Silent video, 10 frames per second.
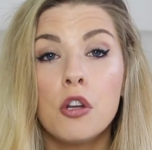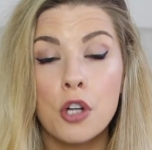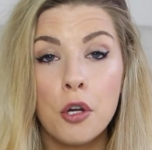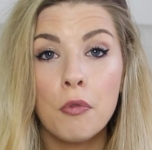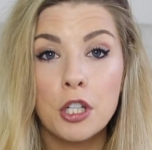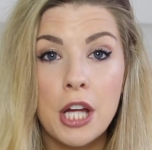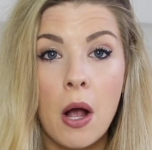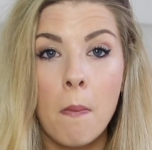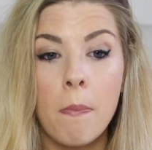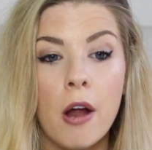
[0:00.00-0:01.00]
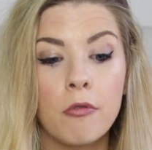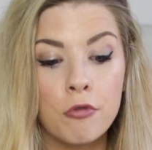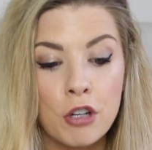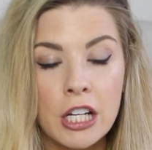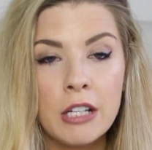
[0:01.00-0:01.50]
don't rush out and buy
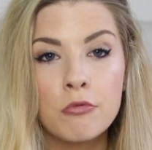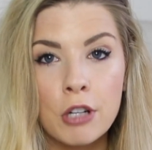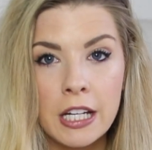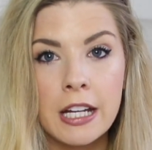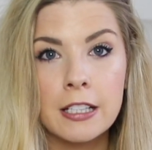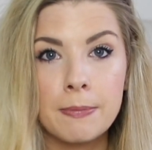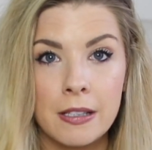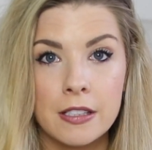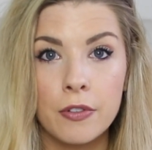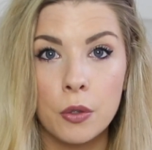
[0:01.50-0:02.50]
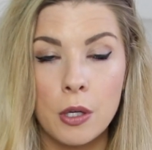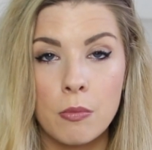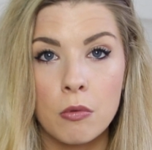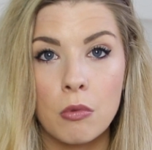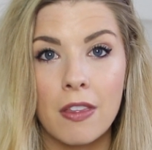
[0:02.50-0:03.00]
really, really expensive
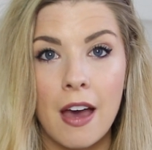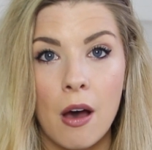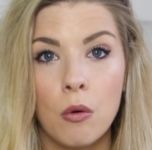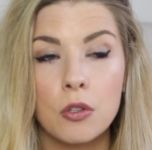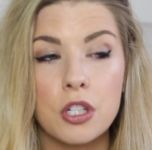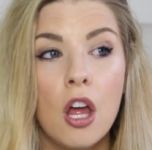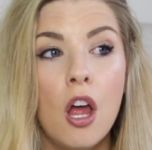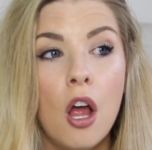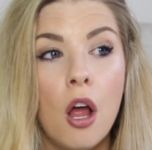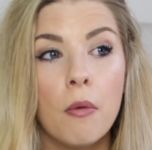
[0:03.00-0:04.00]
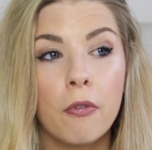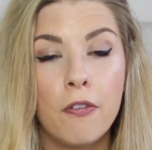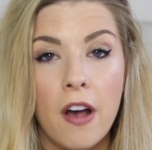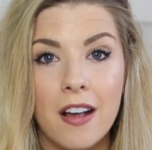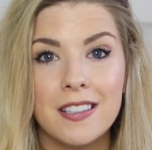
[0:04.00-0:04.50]
equipment without
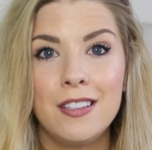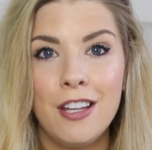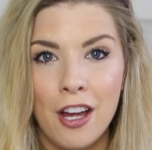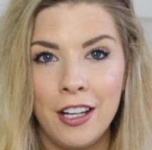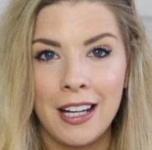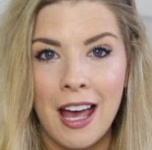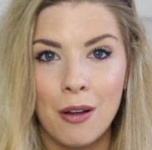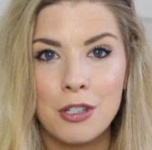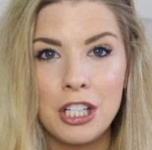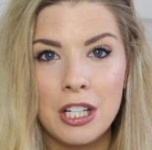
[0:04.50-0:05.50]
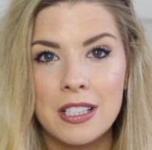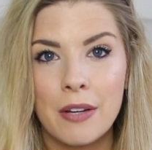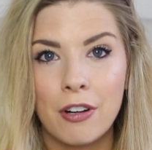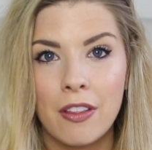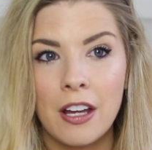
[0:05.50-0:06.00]
first learning how to use
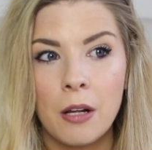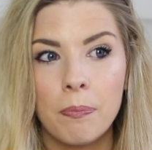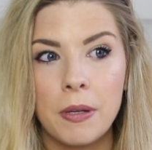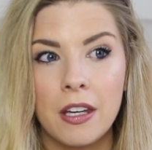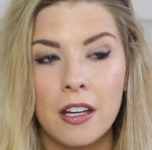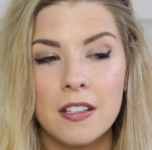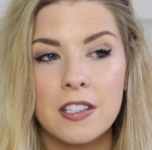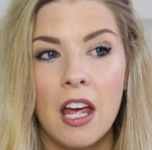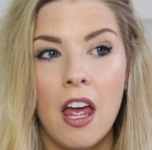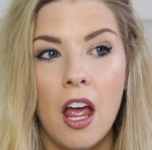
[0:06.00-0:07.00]
everything, because